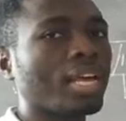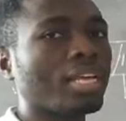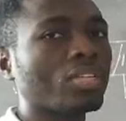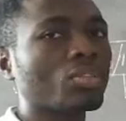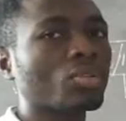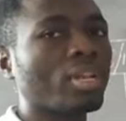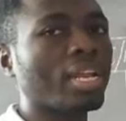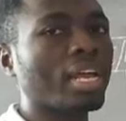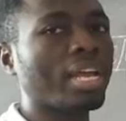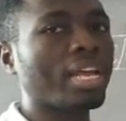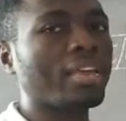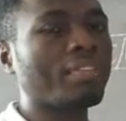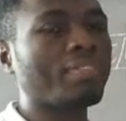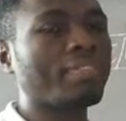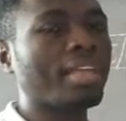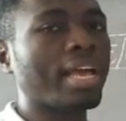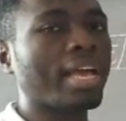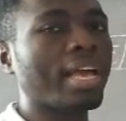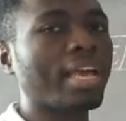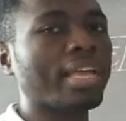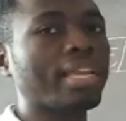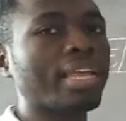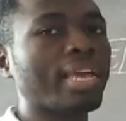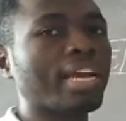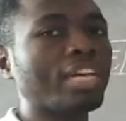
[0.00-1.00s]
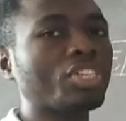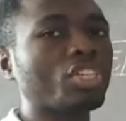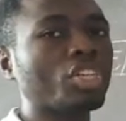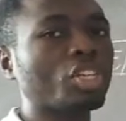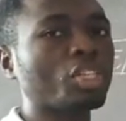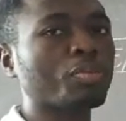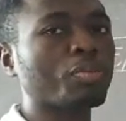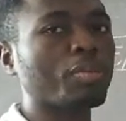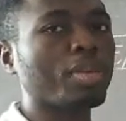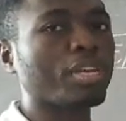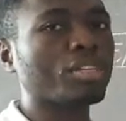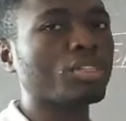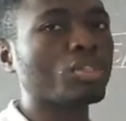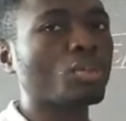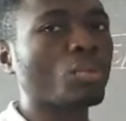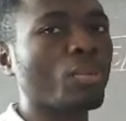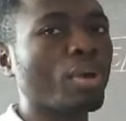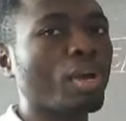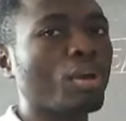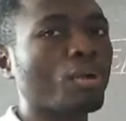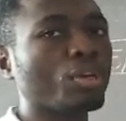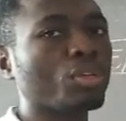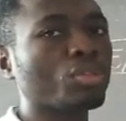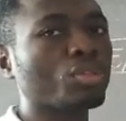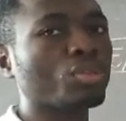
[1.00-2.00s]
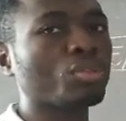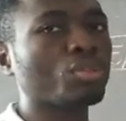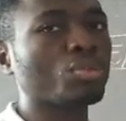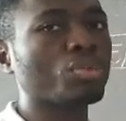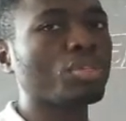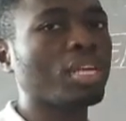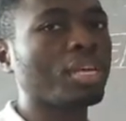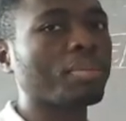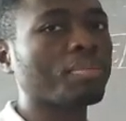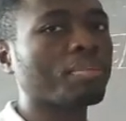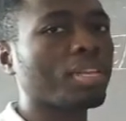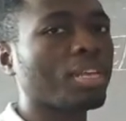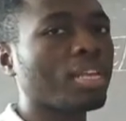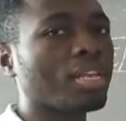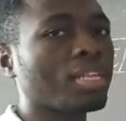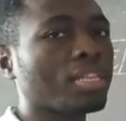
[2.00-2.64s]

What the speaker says: so that if there are any adjustments, we are going to do them.